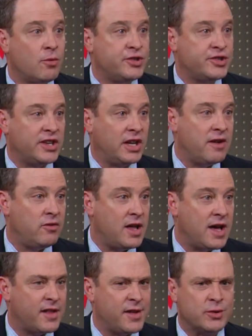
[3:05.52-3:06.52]
were just to level
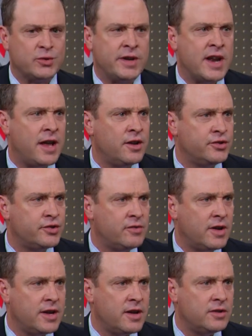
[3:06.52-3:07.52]
out, I think it's what 900
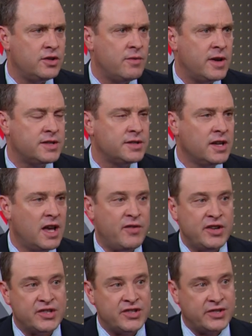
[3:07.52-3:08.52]
right now in the U.S. If
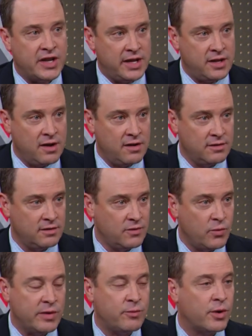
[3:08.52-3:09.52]
it just stayed there,
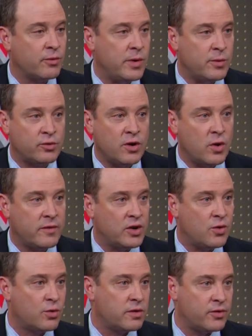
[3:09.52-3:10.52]
we'd, we would grow every
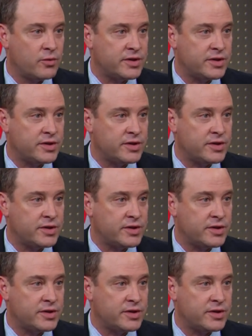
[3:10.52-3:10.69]
quarter for the